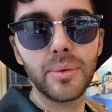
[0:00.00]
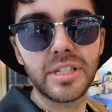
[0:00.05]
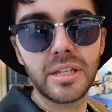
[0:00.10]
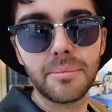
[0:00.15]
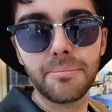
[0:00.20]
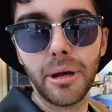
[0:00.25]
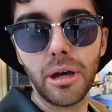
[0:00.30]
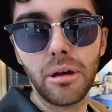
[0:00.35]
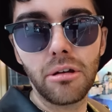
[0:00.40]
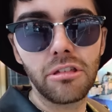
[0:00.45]
was
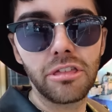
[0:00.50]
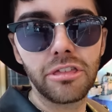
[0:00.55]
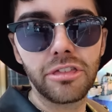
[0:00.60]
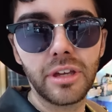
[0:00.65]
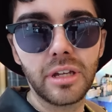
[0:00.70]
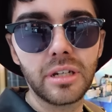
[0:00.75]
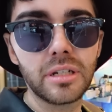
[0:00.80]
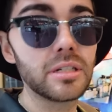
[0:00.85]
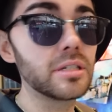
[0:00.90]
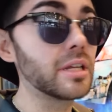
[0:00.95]
in both,
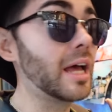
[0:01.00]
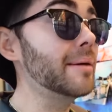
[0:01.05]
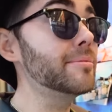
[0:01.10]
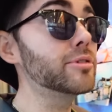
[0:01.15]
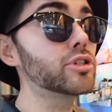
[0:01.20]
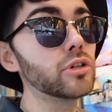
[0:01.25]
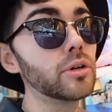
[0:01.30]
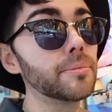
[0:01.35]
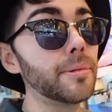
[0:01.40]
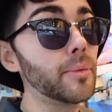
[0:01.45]
and I'm
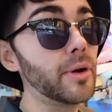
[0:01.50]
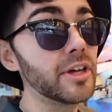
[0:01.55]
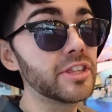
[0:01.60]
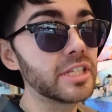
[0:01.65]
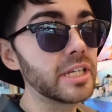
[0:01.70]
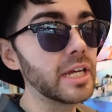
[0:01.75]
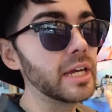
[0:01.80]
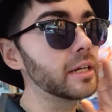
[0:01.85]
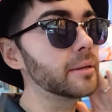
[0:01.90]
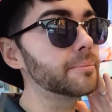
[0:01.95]
sure it would be worth
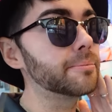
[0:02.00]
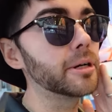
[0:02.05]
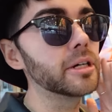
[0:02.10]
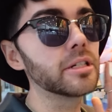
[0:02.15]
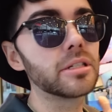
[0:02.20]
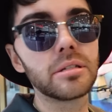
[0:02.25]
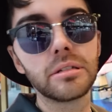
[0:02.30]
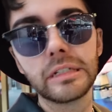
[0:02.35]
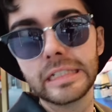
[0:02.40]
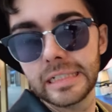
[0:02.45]
seeing,
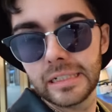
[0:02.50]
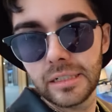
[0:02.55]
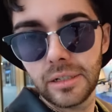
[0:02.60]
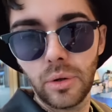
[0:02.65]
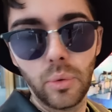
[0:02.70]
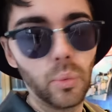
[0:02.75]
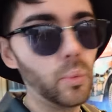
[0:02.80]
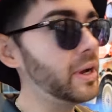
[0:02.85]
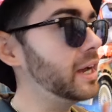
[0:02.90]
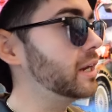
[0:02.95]
but
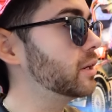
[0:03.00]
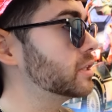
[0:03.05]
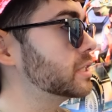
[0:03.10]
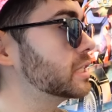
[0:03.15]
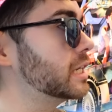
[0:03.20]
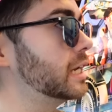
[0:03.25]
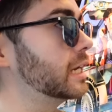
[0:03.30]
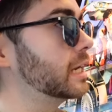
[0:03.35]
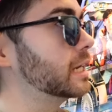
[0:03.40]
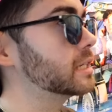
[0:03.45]
we're not
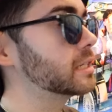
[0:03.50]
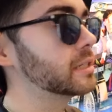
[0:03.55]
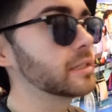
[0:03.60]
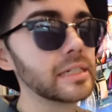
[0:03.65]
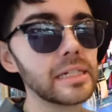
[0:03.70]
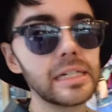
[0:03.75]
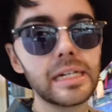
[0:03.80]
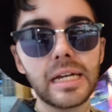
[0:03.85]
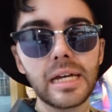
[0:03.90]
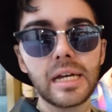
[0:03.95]
seeing it.
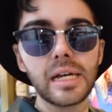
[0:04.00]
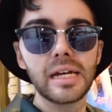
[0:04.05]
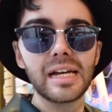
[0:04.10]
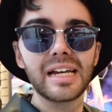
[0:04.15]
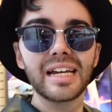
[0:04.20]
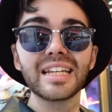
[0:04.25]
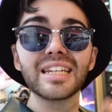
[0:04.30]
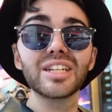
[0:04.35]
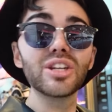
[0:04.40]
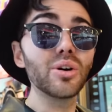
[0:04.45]

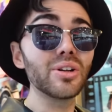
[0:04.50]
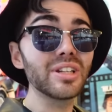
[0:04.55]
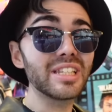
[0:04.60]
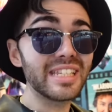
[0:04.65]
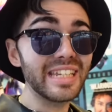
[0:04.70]
Not